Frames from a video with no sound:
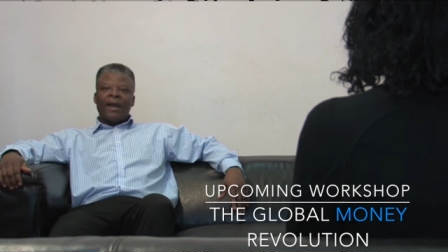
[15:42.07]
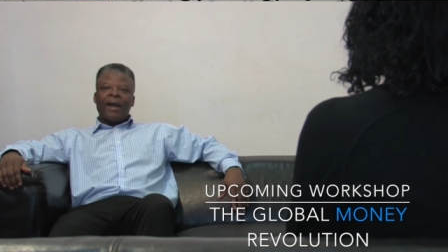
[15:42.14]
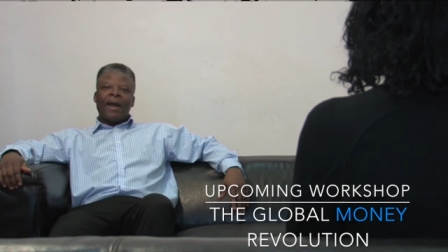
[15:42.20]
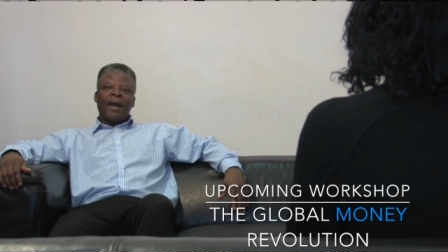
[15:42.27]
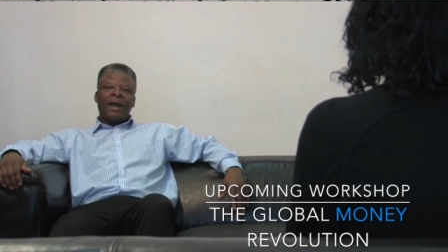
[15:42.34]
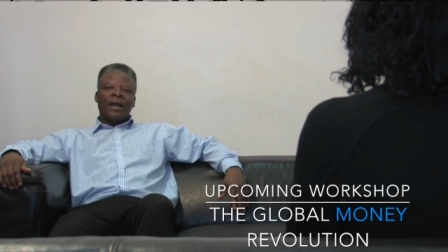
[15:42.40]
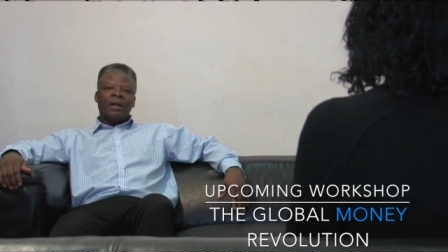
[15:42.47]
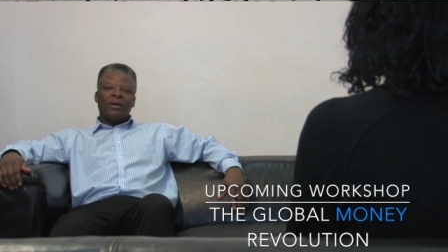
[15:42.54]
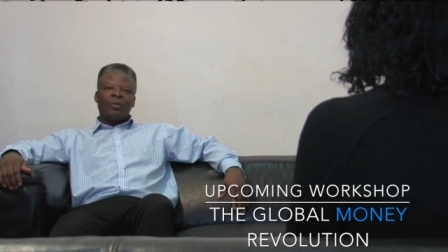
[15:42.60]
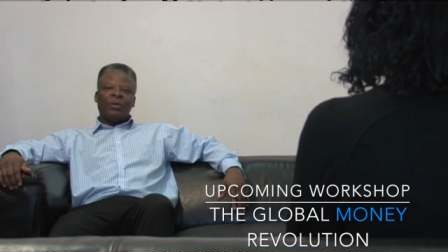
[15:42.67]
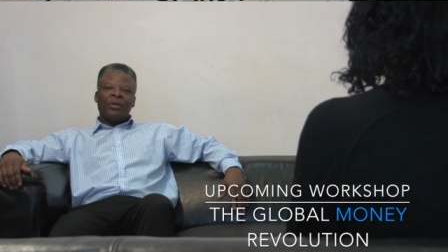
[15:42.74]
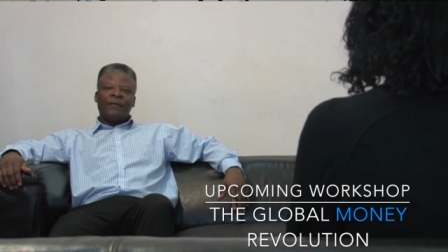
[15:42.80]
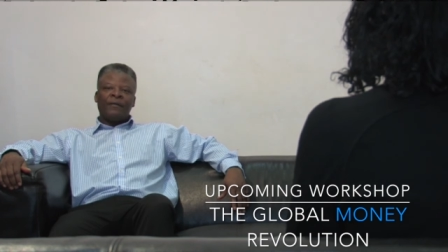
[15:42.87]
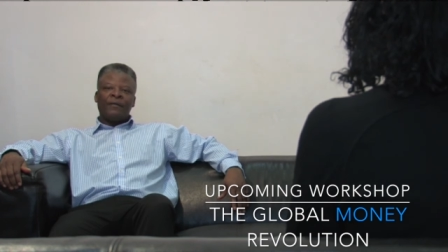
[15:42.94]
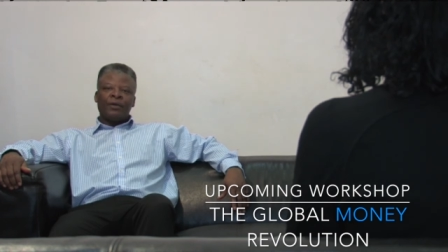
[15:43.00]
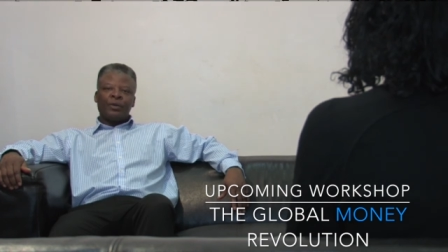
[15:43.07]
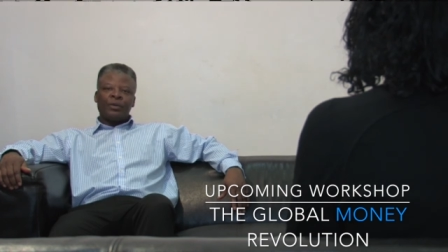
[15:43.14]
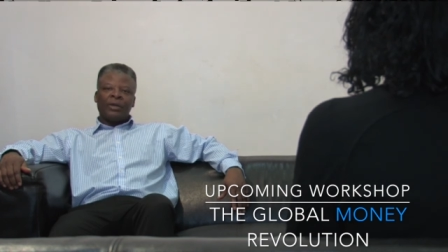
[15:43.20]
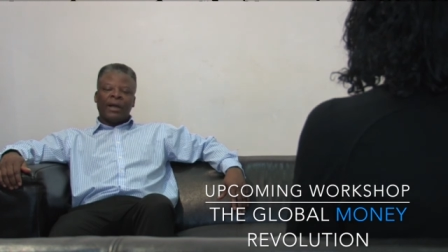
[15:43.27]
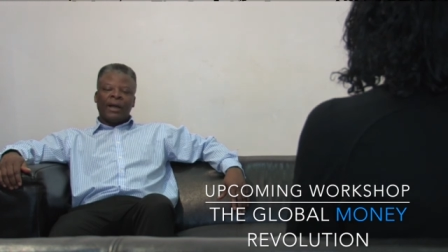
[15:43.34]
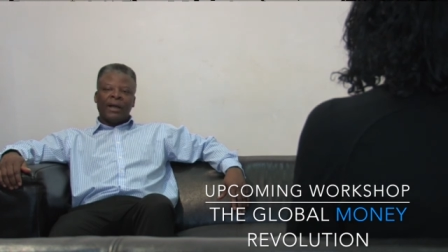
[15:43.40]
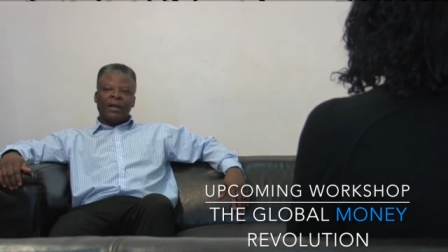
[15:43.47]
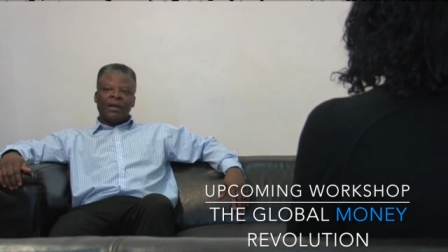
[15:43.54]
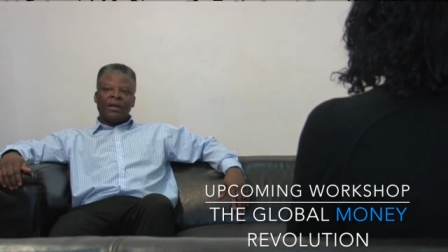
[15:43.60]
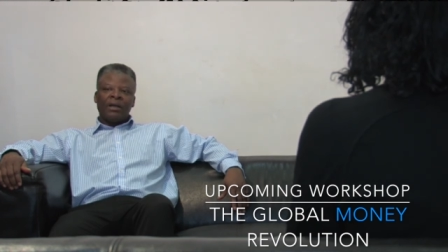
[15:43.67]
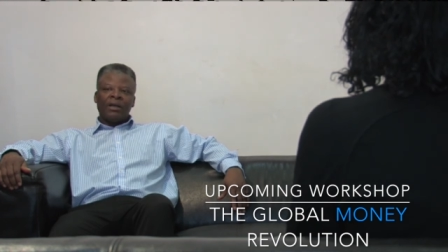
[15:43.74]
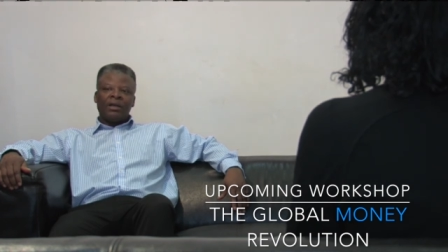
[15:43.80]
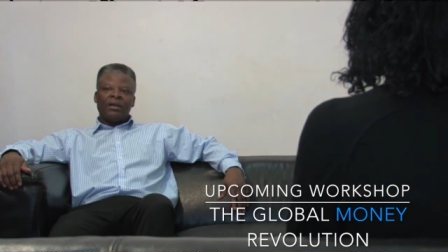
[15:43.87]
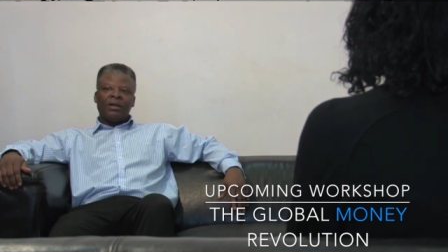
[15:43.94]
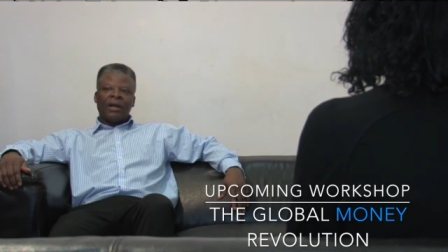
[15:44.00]
and we feel that
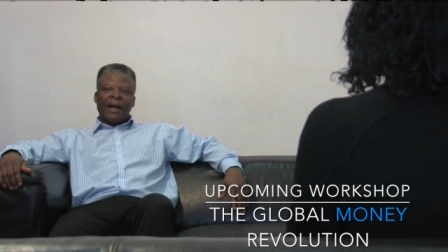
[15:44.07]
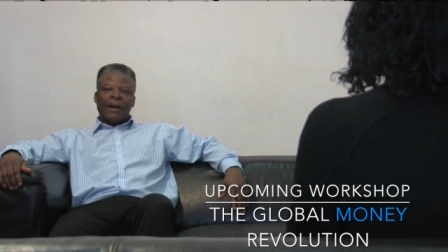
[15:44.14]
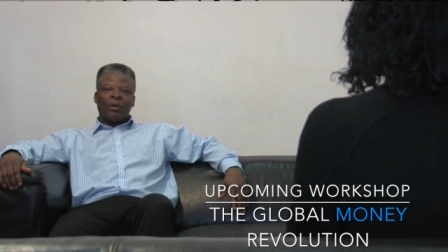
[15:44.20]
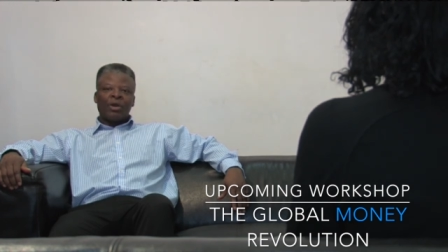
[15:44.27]
our